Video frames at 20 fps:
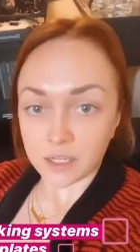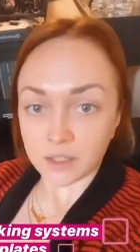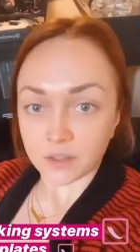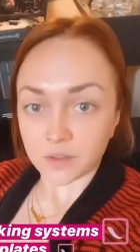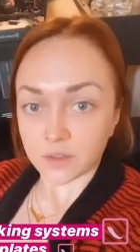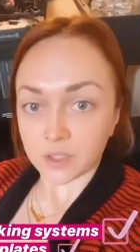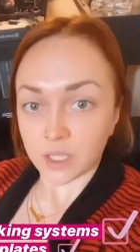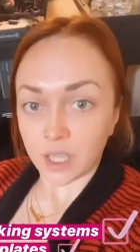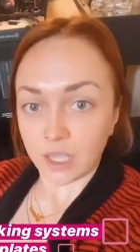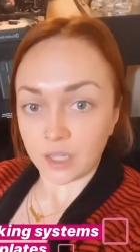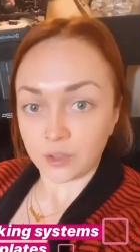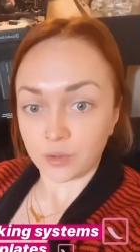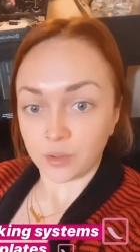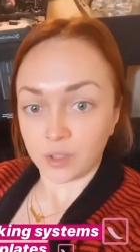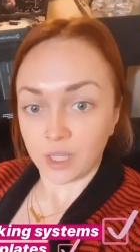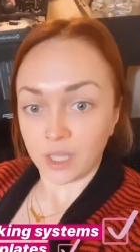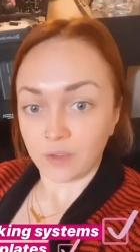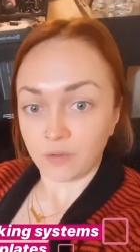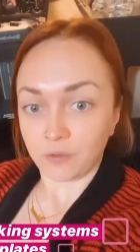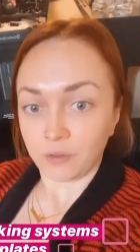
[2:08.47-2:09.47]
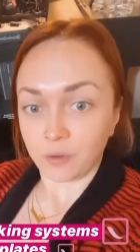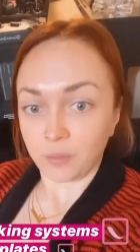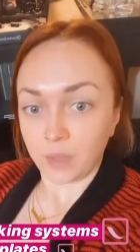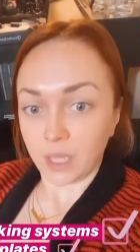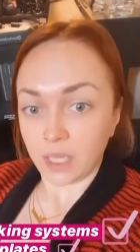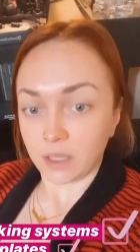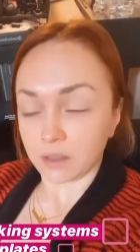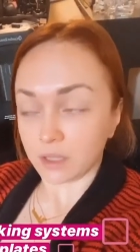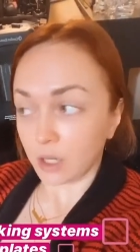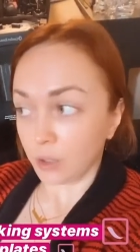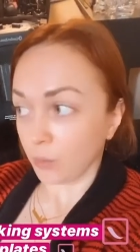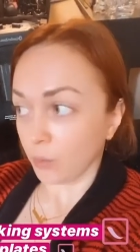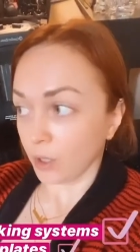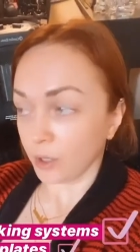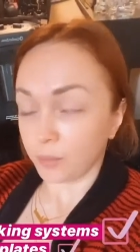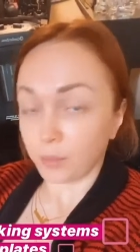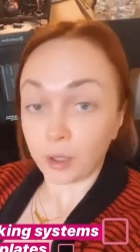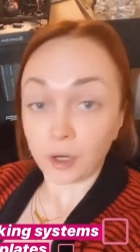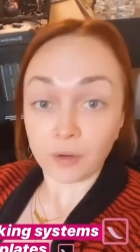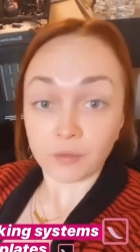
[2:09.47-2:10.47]
of scheduling for me that work
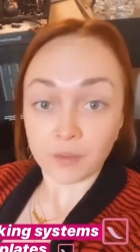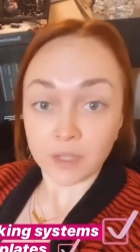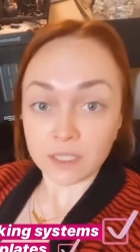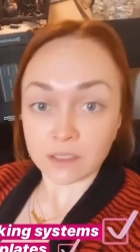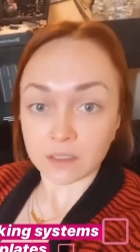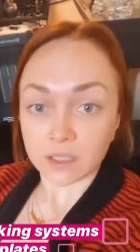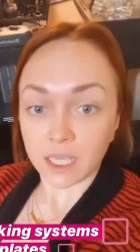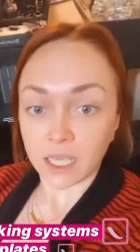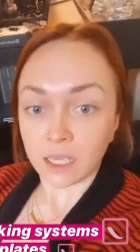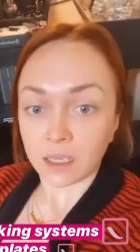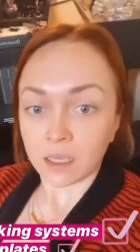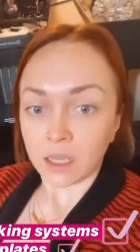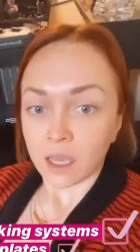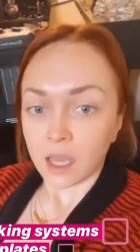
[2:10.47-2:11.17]
perfectly.